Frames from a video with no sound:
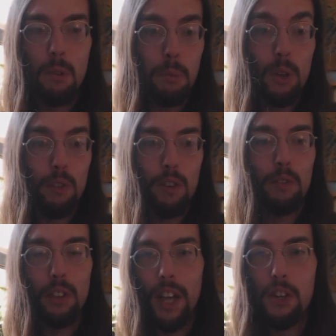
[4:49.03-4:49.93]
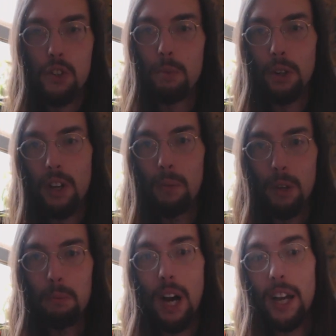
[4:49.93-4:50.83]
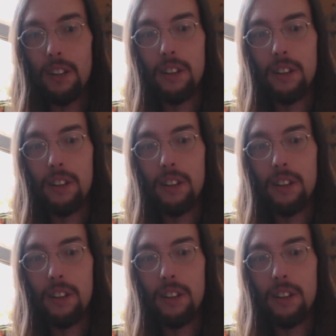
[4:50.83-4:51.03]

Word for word: the book of Revelation would come to mind,